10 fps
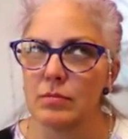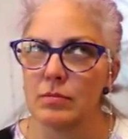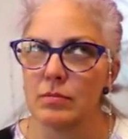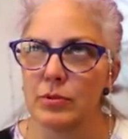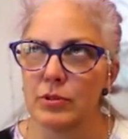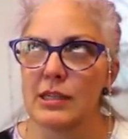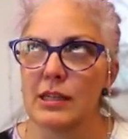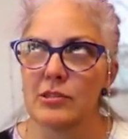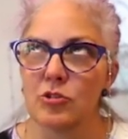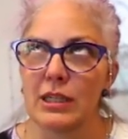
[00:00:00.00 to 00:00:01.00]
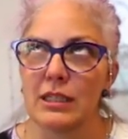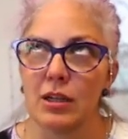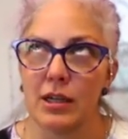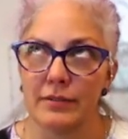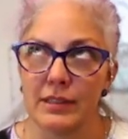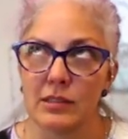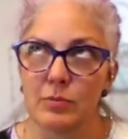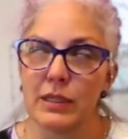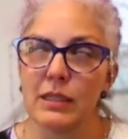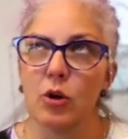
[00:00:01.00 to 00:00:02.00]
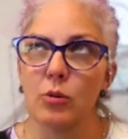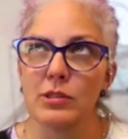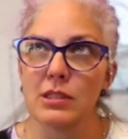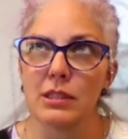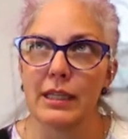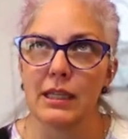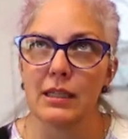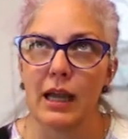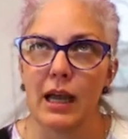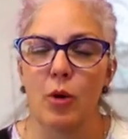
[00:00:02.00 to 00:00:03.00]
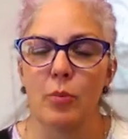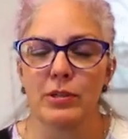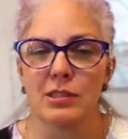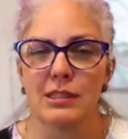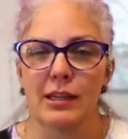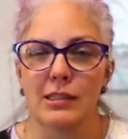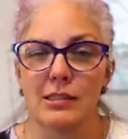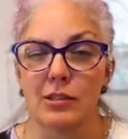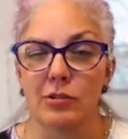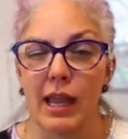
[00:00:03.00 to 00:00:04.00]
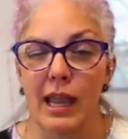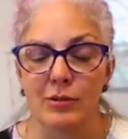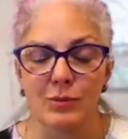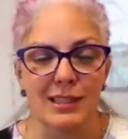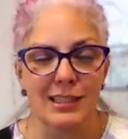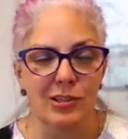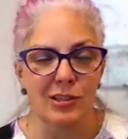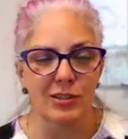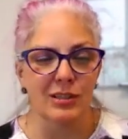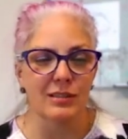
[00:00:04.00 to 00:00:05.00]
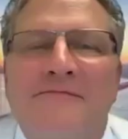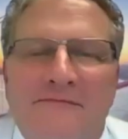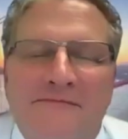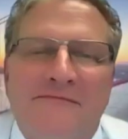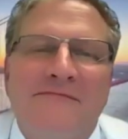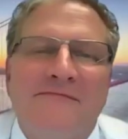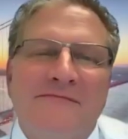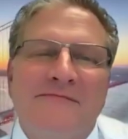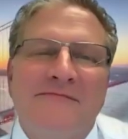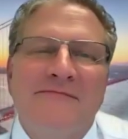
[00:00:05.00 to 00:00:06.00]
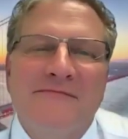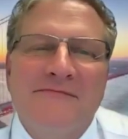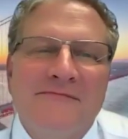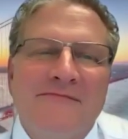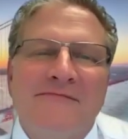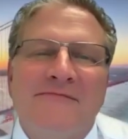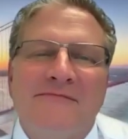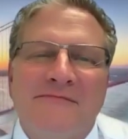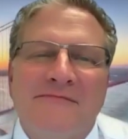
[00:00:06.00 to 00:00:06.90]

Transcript: personalities are kind of obvious, but I almost feel like how personalities interact with each other. Because I think